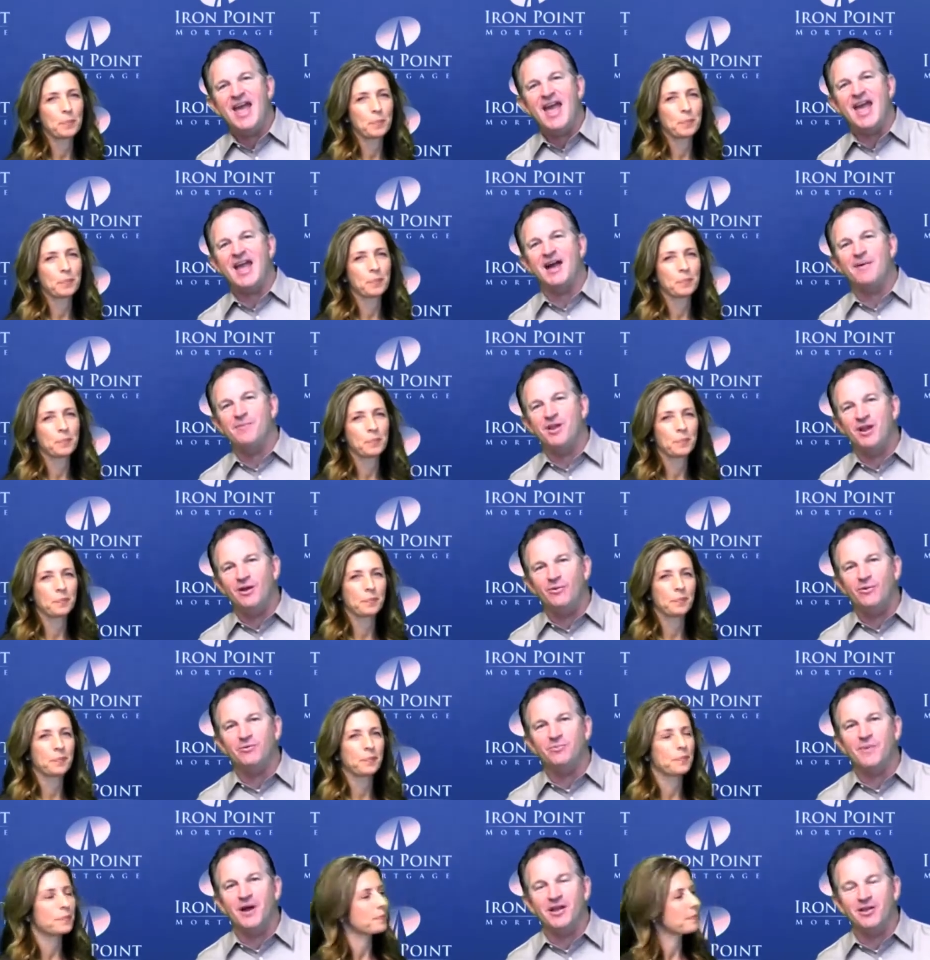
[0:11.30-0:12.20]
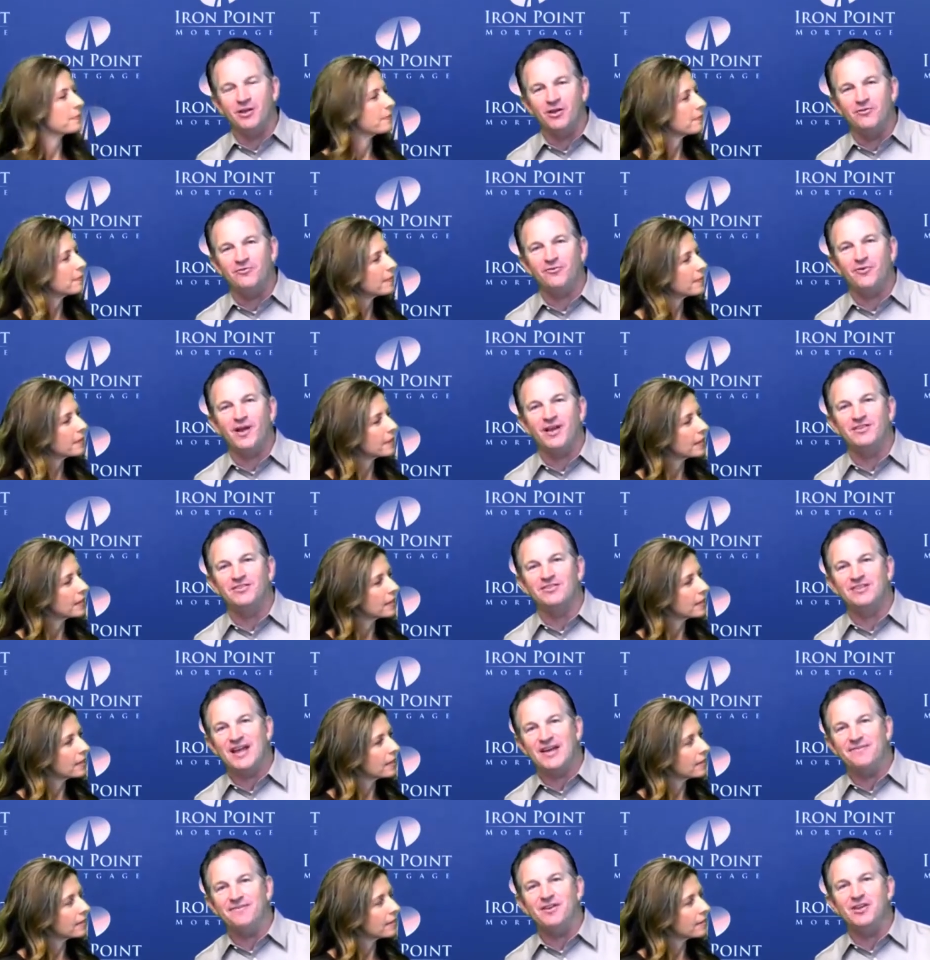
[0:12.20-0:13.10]
Speaker 1: Hey, I'm here with my good friend
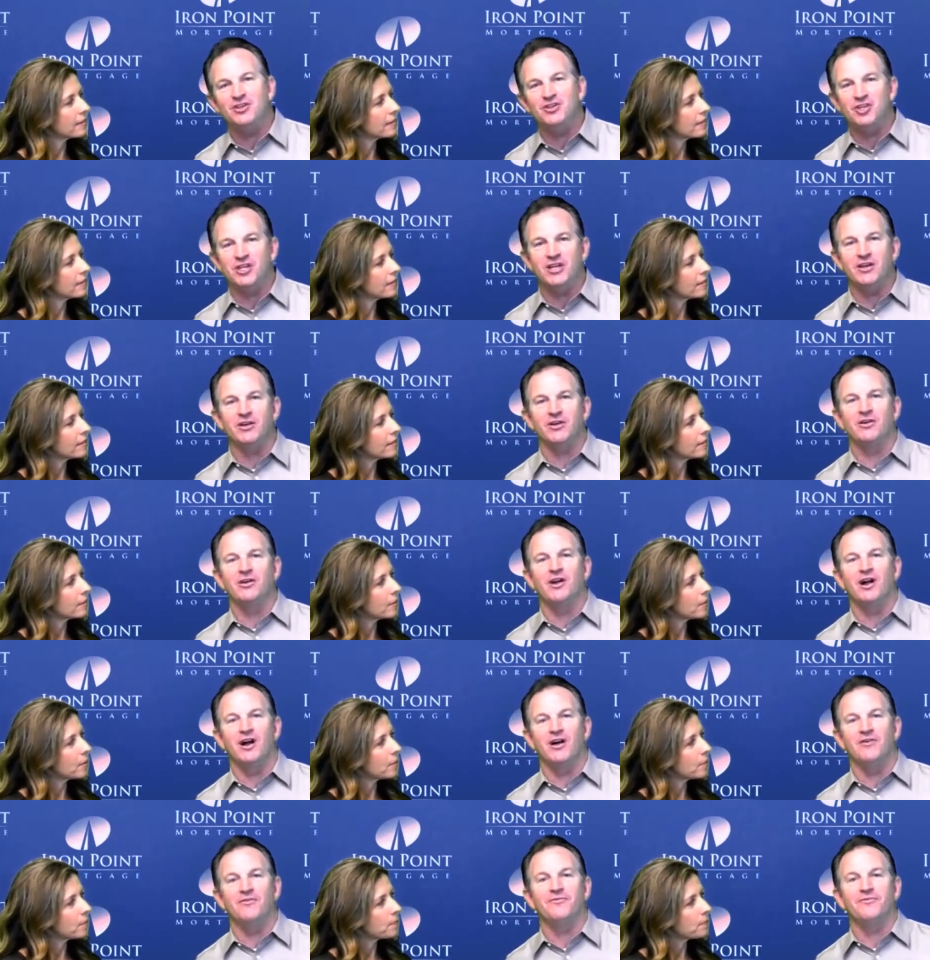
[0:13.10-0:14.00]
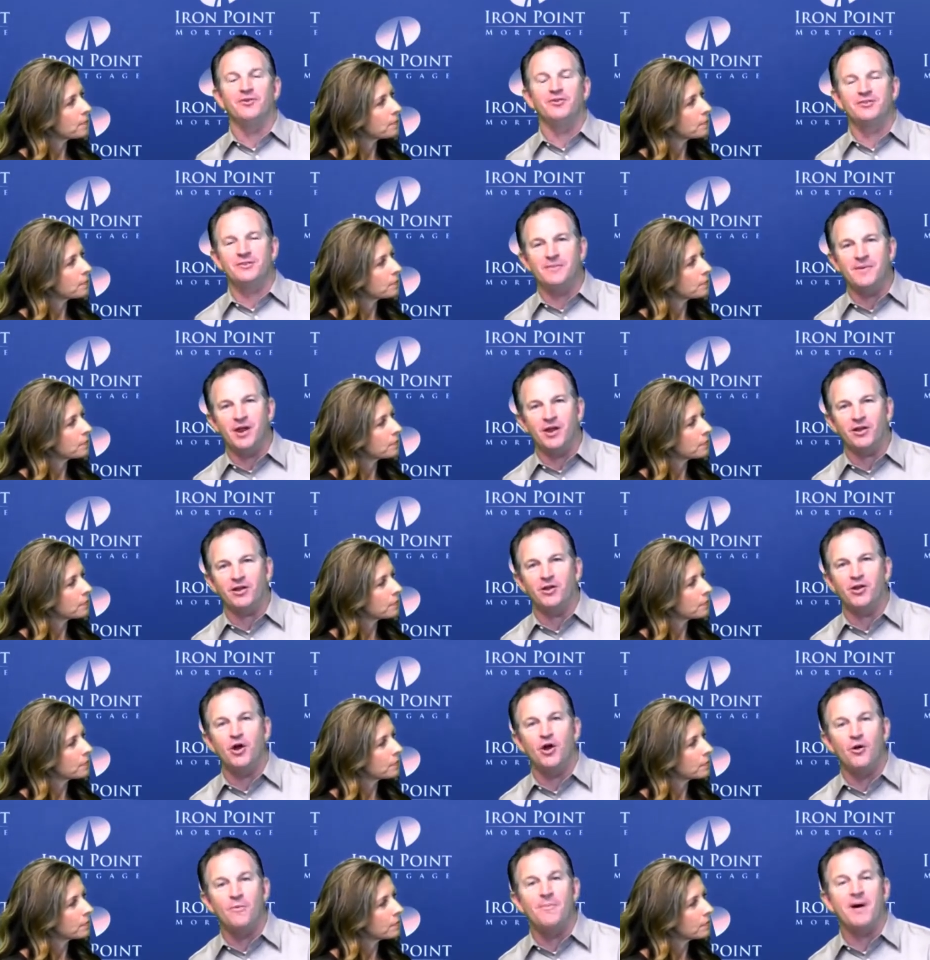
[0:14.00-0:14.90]
Stephanie Jeter of First
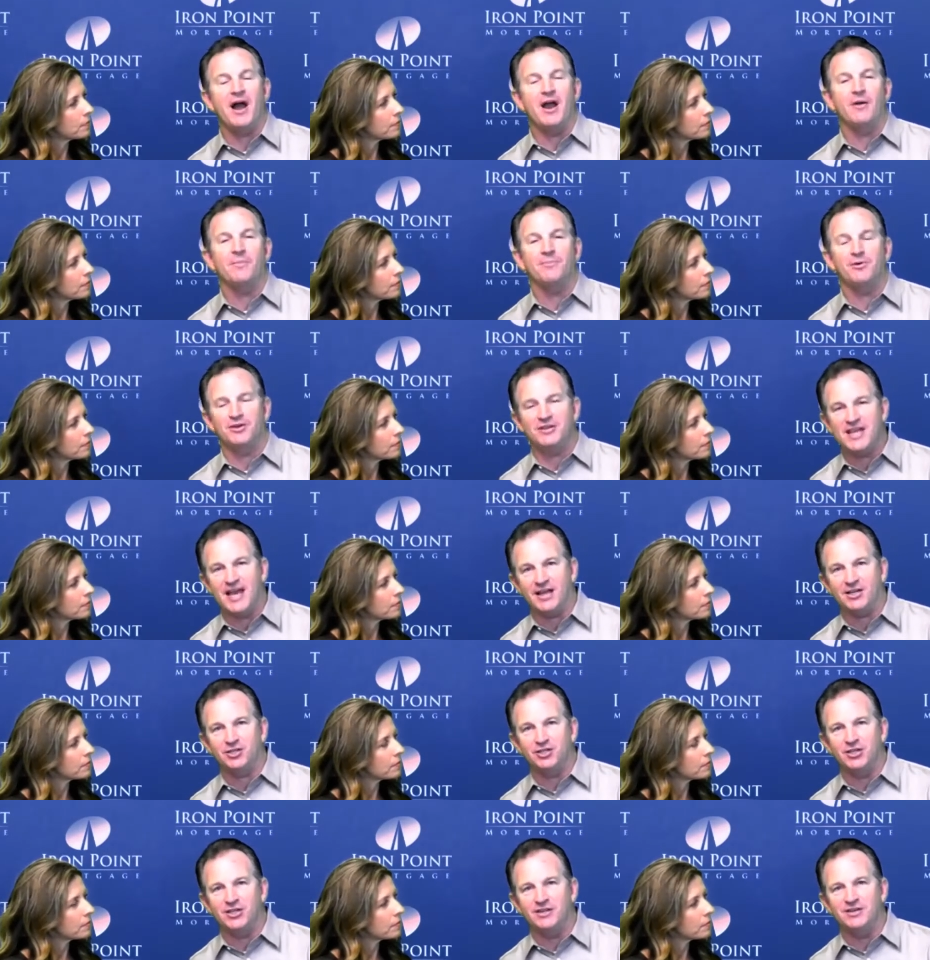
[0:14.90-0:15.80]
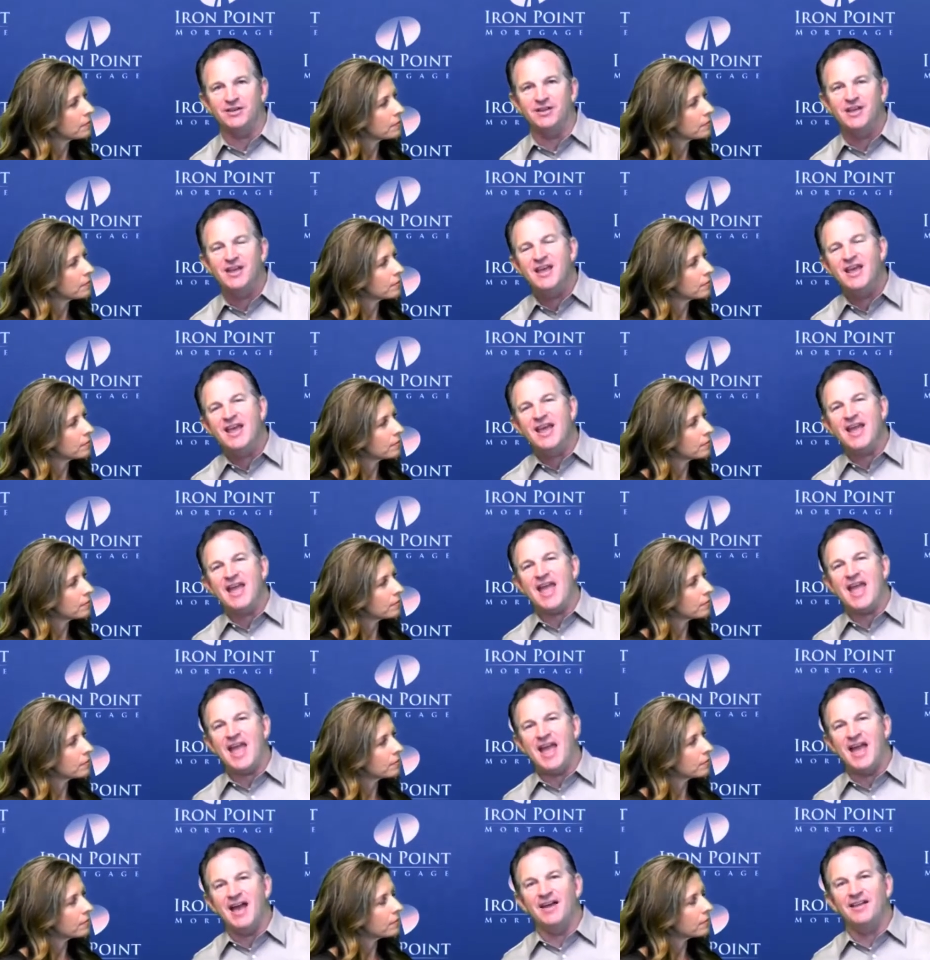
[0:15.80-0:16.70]
American Home Buyer Protection,
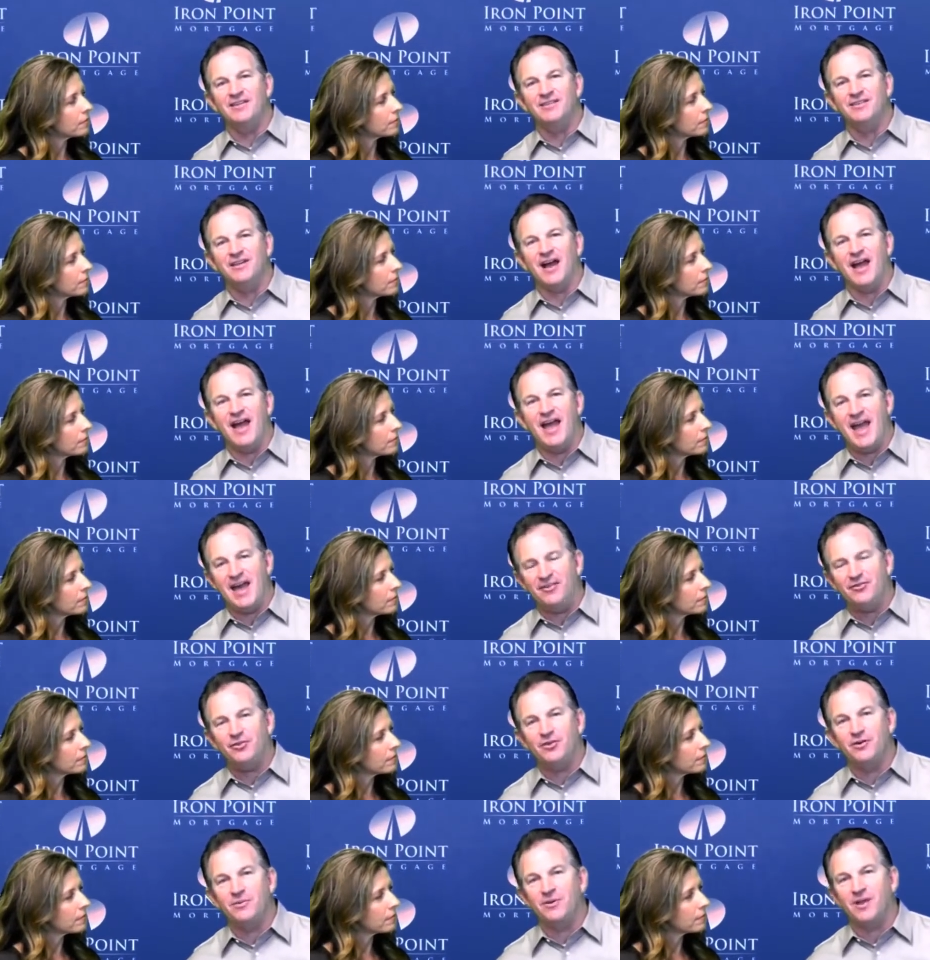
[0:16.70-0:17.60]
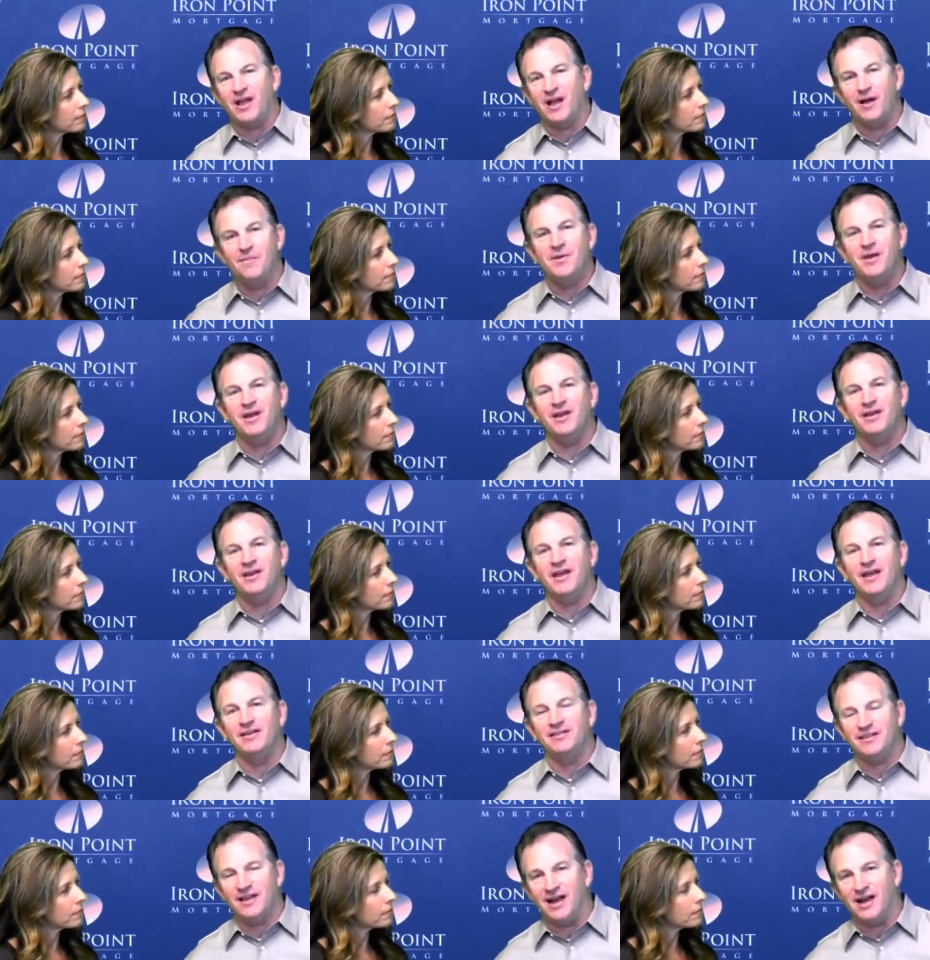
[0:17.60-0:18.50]
and I asked her to come in
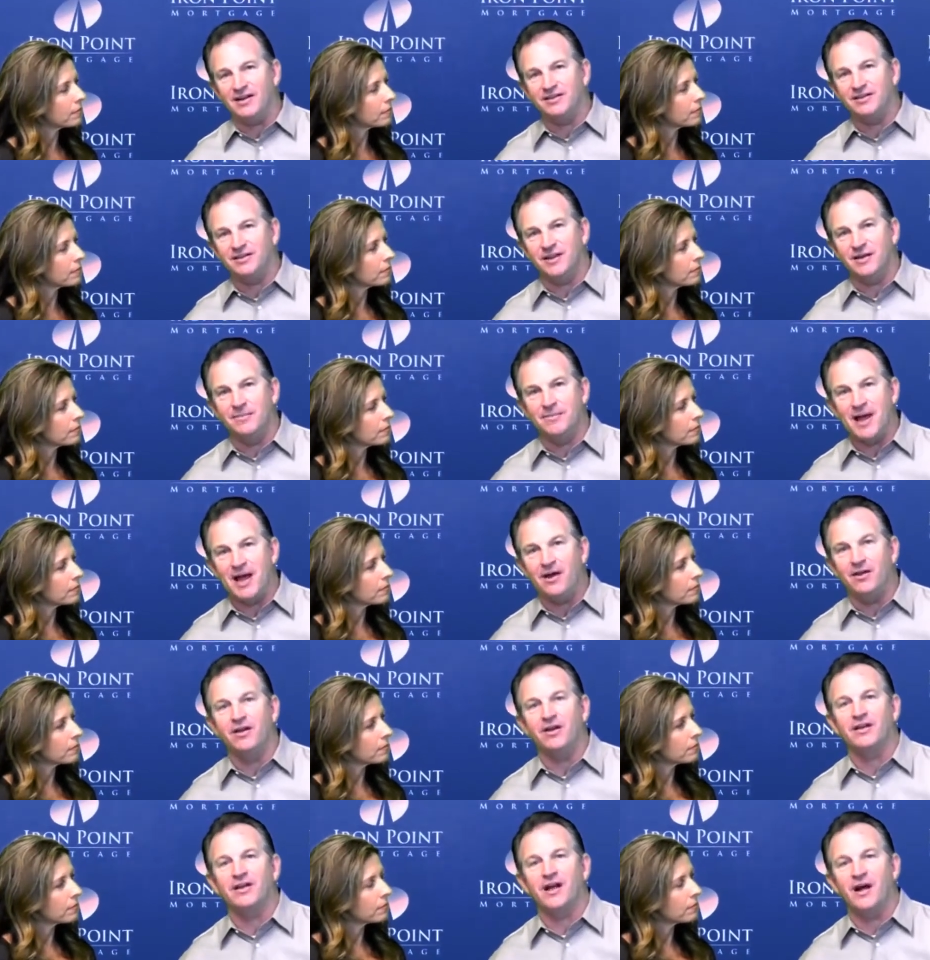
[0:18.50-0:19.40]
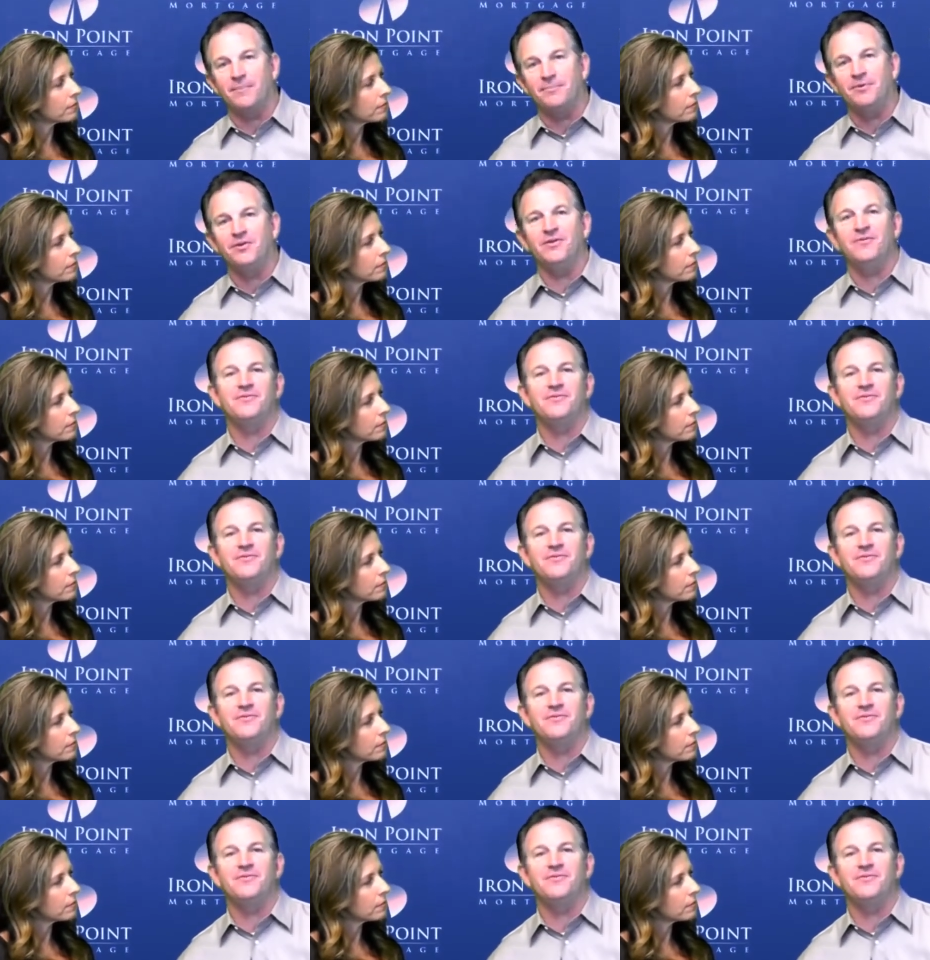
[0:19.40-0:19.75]
and talk about a couple